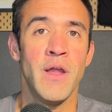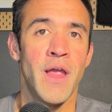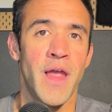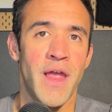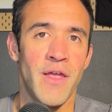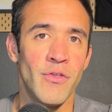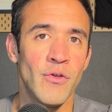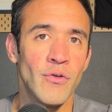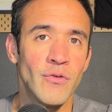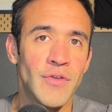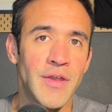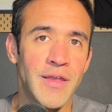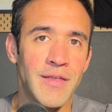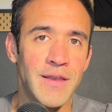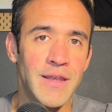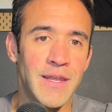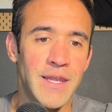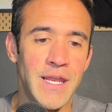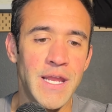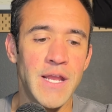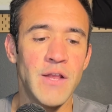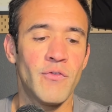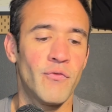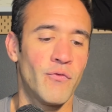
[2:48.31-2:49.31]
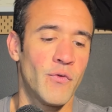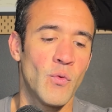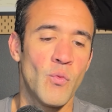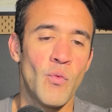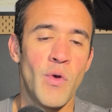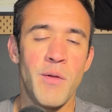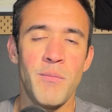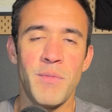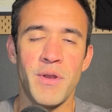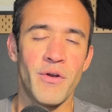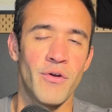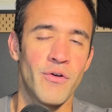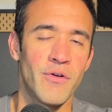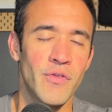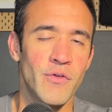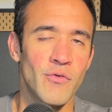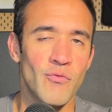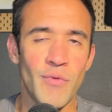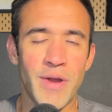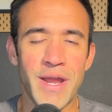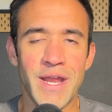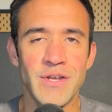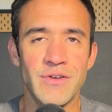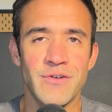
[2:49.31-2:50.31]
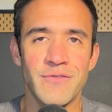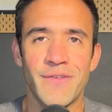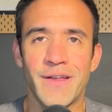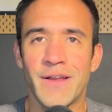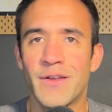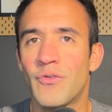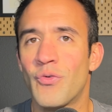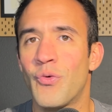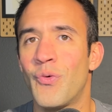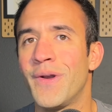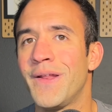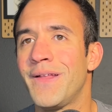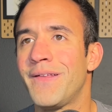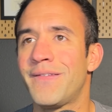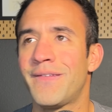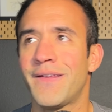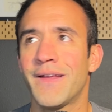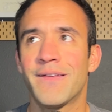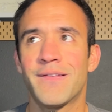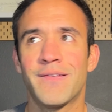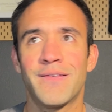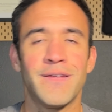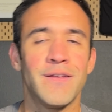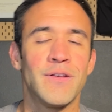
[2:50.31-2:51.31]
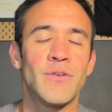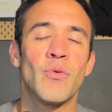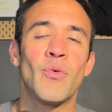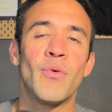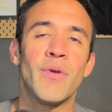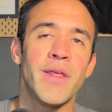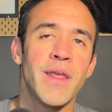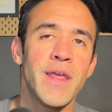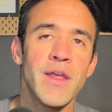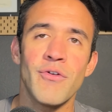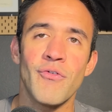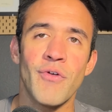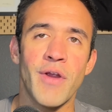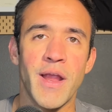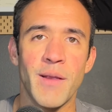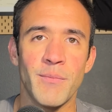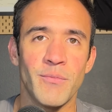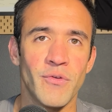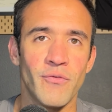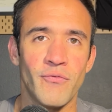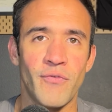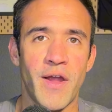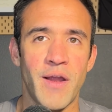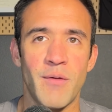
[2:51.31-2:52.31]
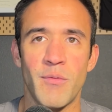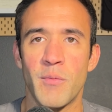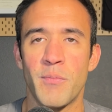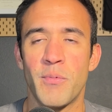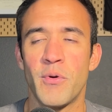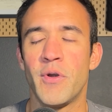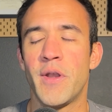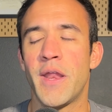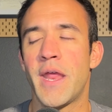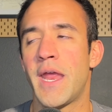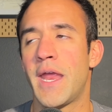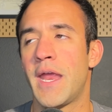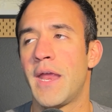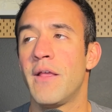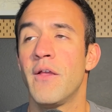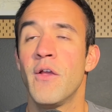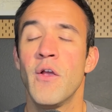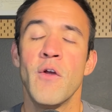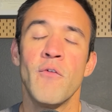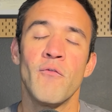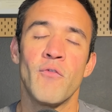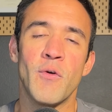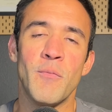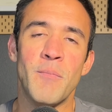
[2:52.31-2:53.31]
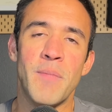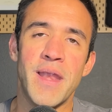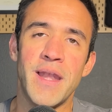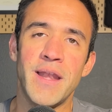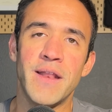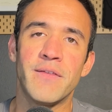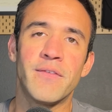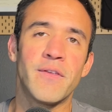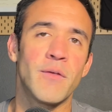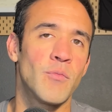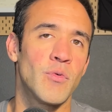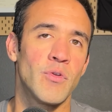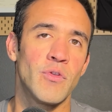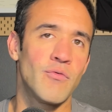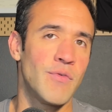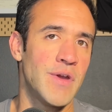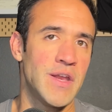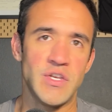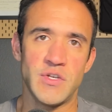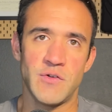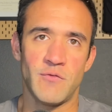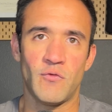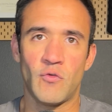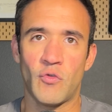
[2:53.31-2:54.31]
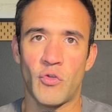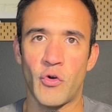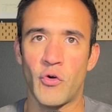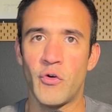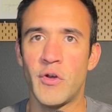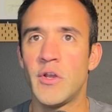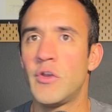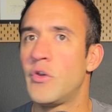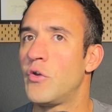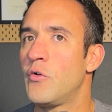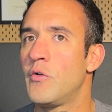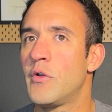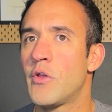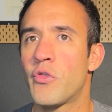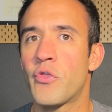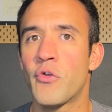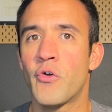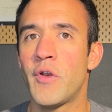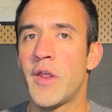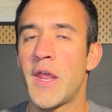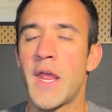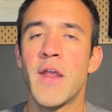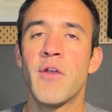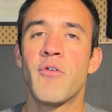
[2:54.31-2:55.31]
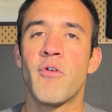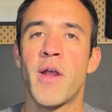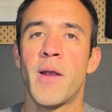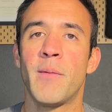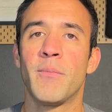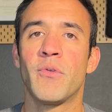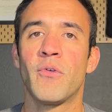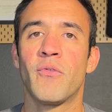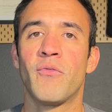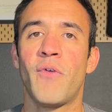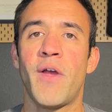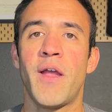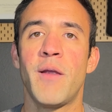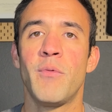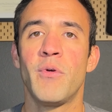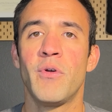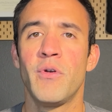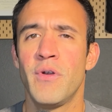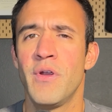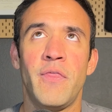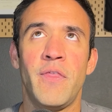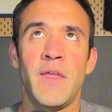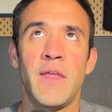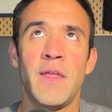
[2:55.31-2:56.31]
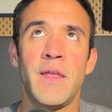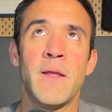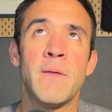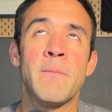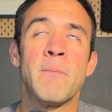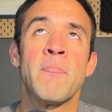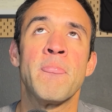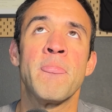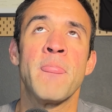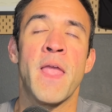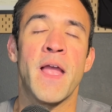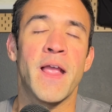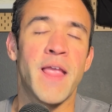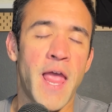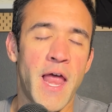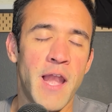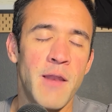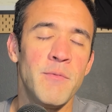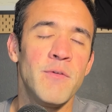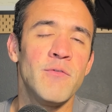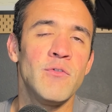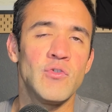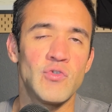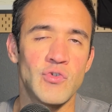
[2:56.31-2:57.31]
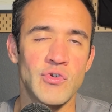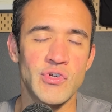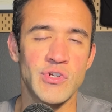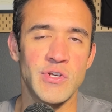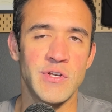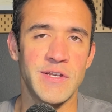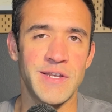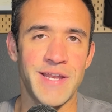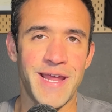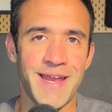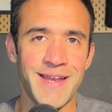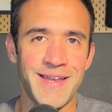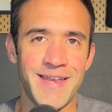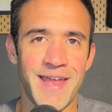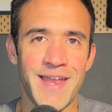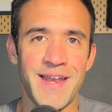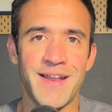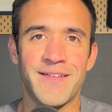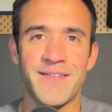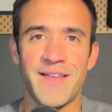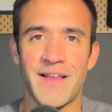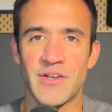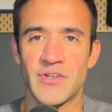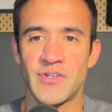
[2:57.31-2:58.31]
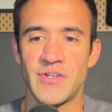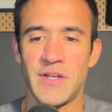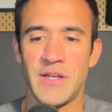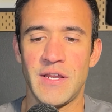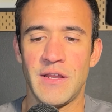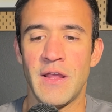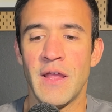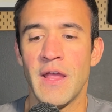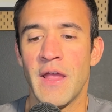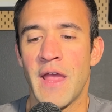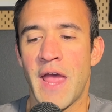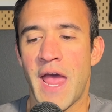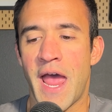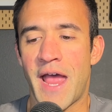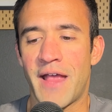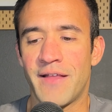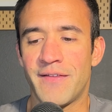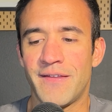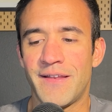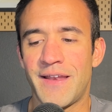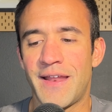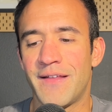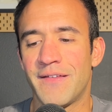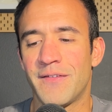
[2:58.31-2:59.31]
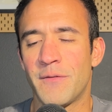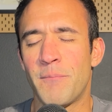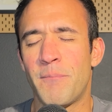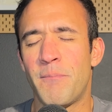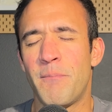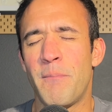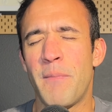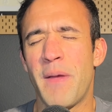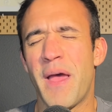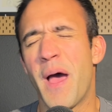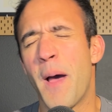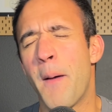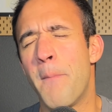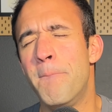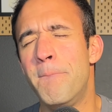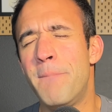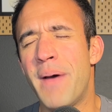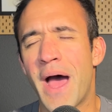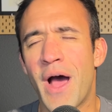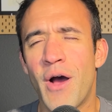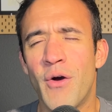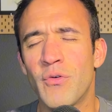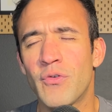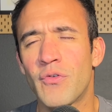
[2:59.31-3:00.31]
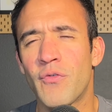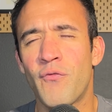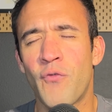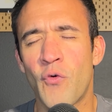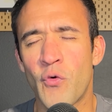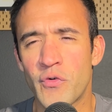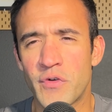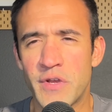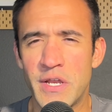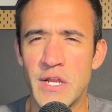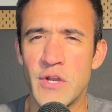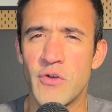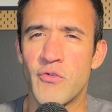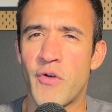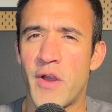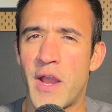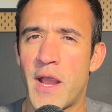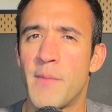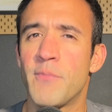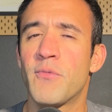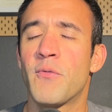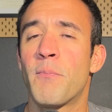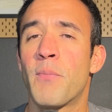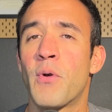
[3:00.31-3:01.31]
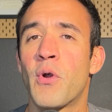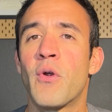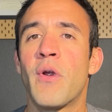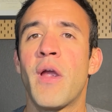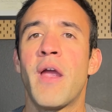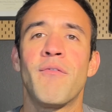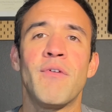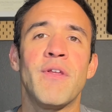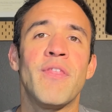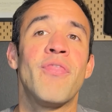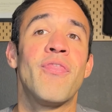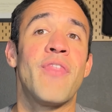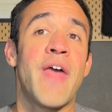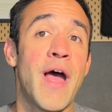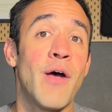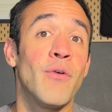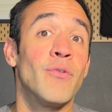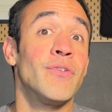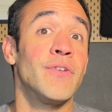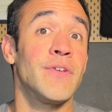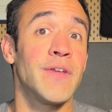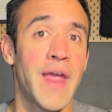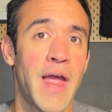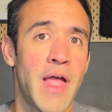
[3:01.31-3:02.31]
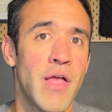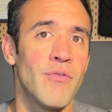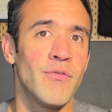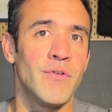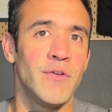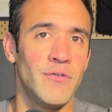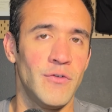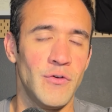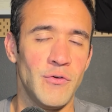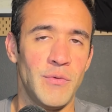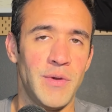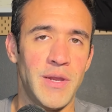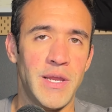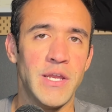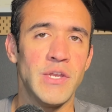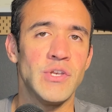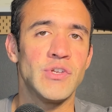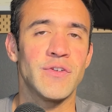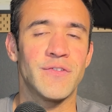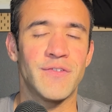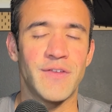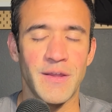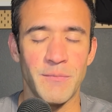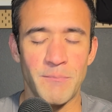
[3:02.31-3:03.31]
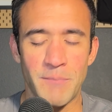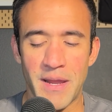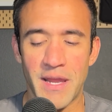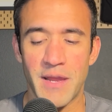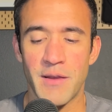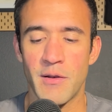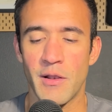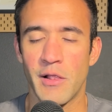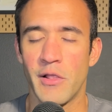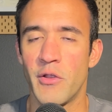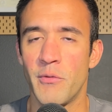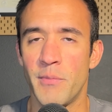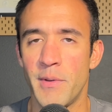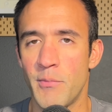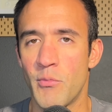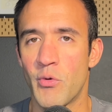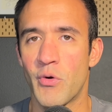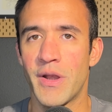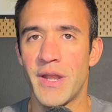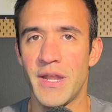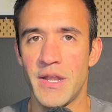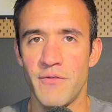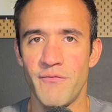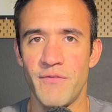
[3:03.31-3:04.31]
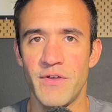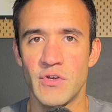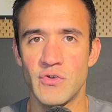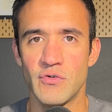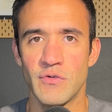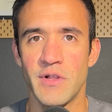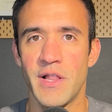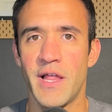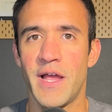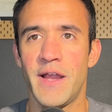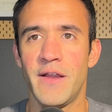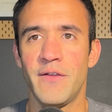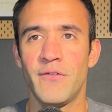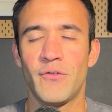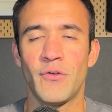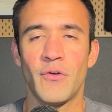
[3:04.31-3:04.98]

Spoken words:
And those daily needs for women are in the range of like 26 to 28 grams of fiber per day. For men, it's somewhere in the range of 32 to 38 grams of fiber. The Academy of Nutrition and Dietetics actually has it as about 14 grams per every 1,000 calories you eat, just to make it a little bit more individualized.